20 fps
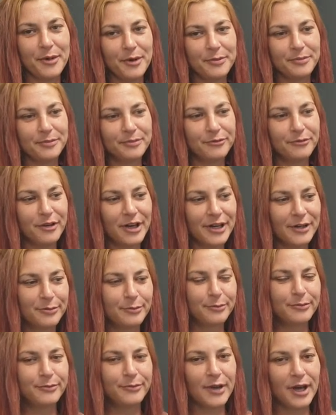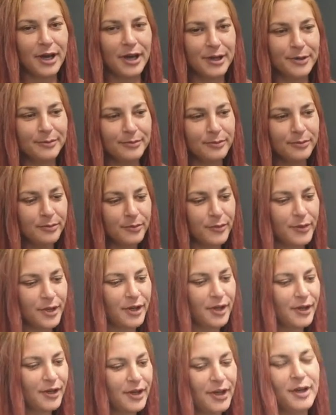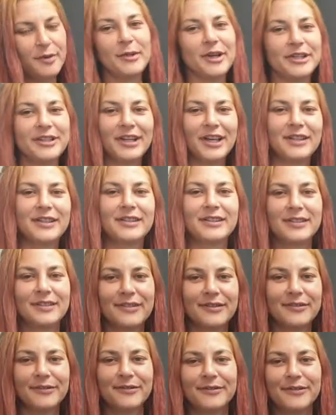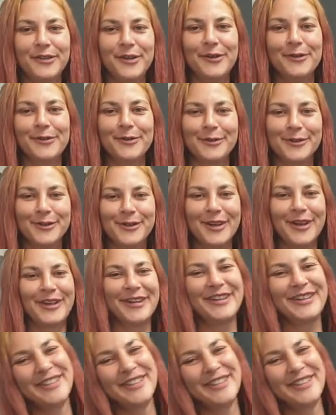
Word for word: mum read at my dad's funeral. So.